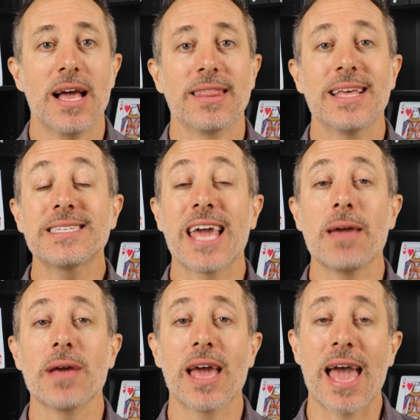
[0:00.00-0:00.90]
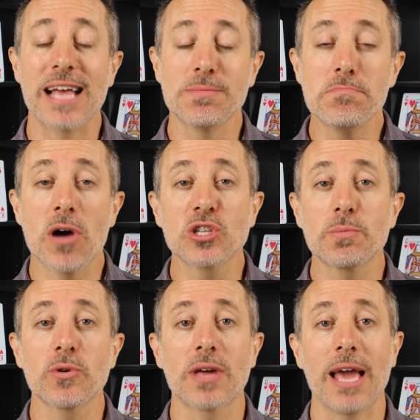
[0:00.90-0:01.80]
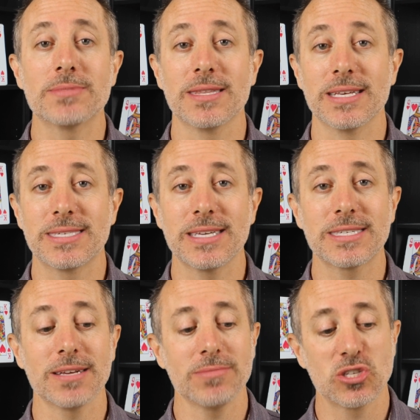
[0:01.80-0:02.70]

This game has multiple games in this system.